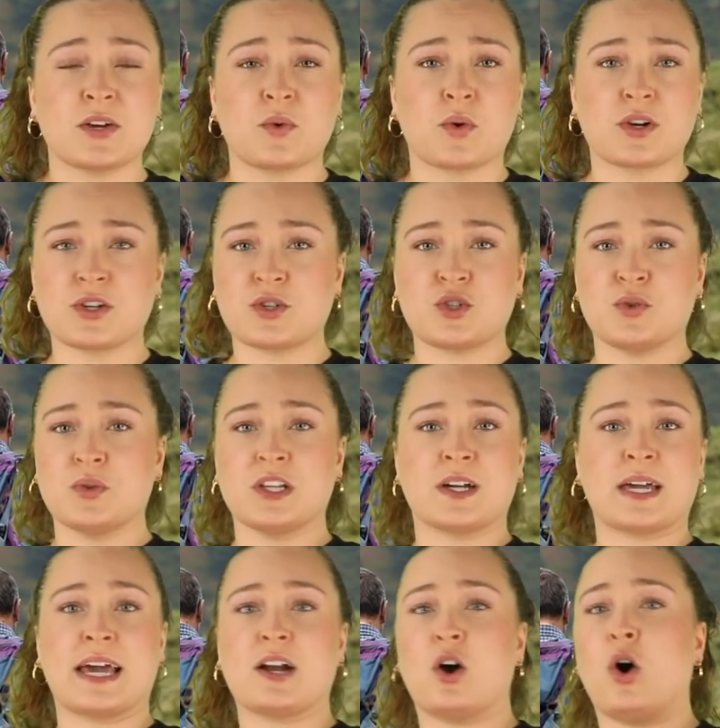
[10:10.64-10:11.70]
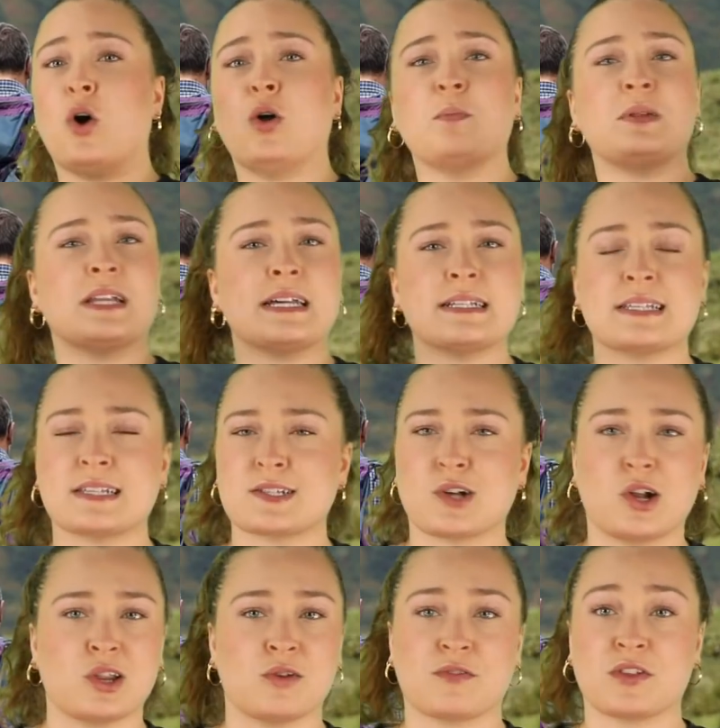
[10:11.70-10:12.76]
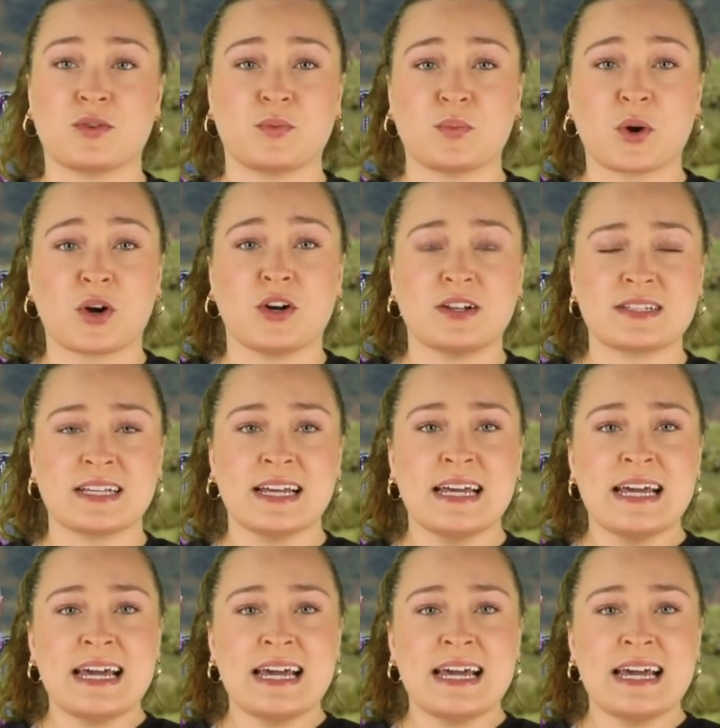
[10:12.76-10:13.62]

in order to look at all places all over the world.